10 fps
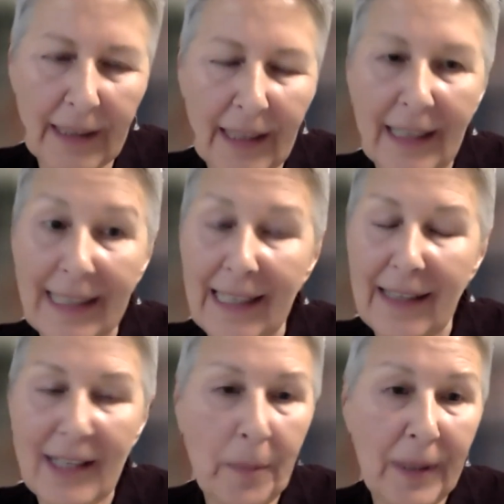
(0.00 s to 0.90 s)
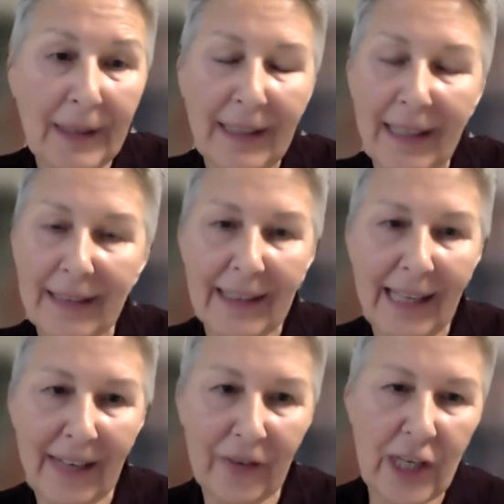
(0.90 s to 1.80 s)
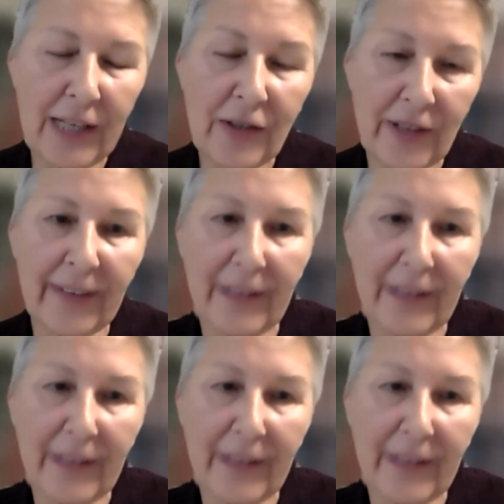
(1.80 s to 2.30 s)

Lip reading: And then Ethiopia has changed its